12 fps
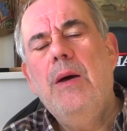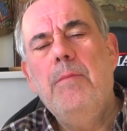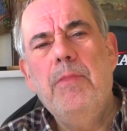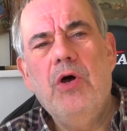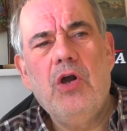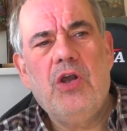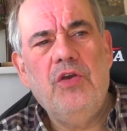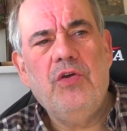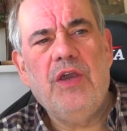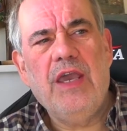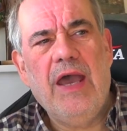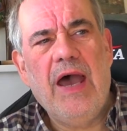Merc you
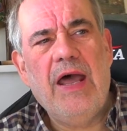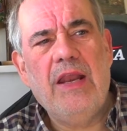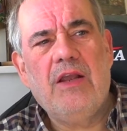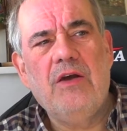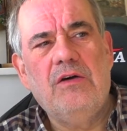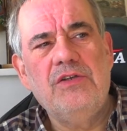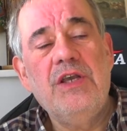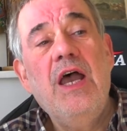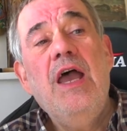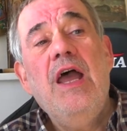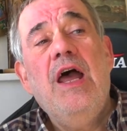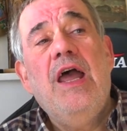could get. And of course,
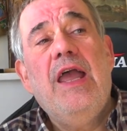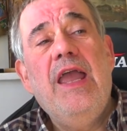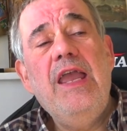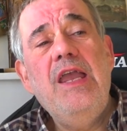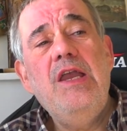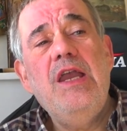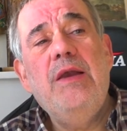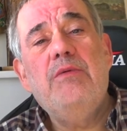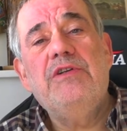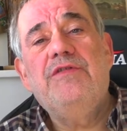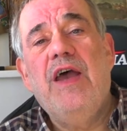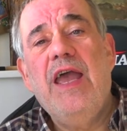he it
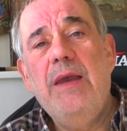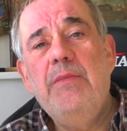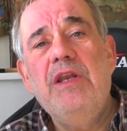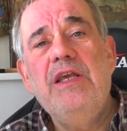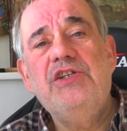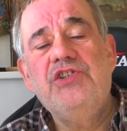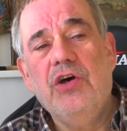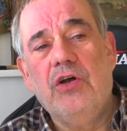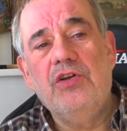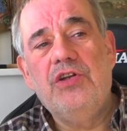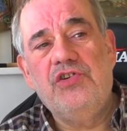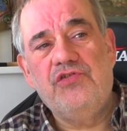was for him and his
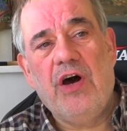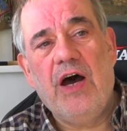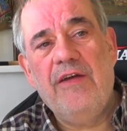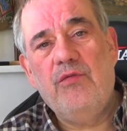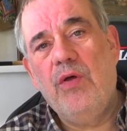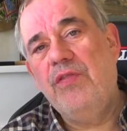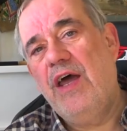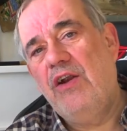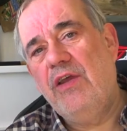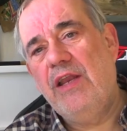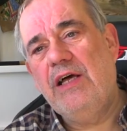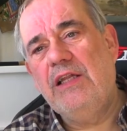son to drive when
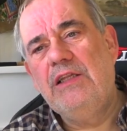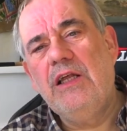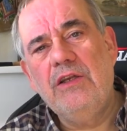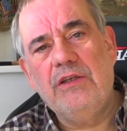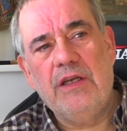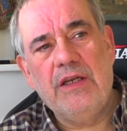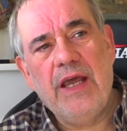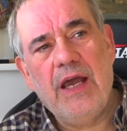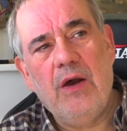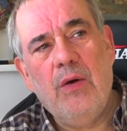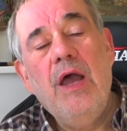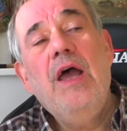they're in London.
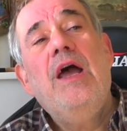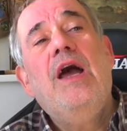Now,